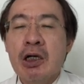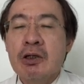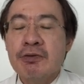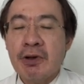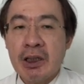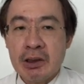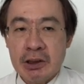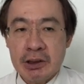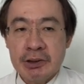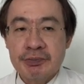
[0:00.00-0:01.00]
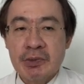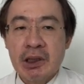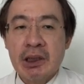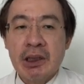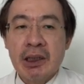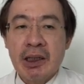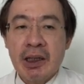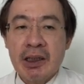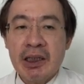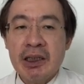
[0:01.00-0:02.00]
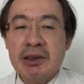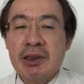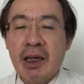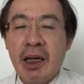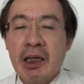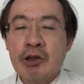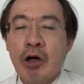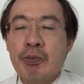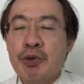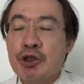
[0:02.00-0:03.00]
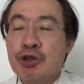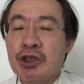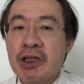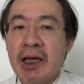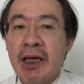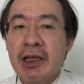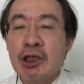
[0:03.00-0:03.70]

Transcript: Finally, it is the end of PGT-A